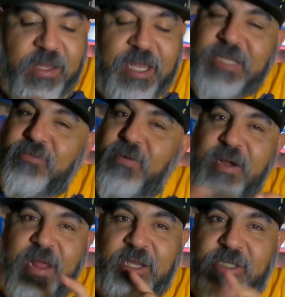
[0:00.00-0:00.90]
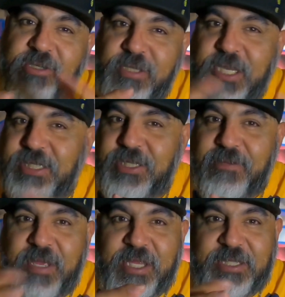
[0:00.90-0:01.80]
That's weird how two things could
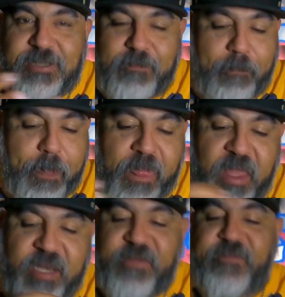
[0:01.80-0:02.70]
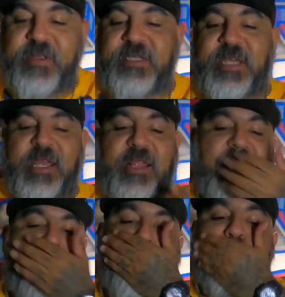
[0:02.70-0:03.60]
be the difference like
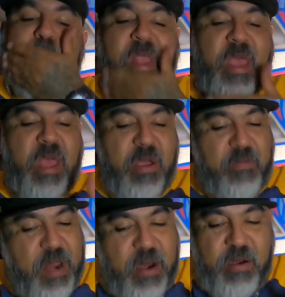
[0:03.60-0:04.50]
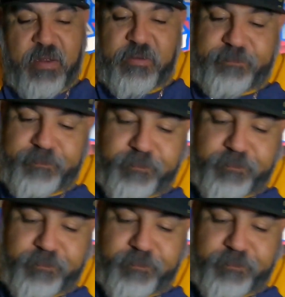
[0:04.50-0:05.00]
that. But I don't know.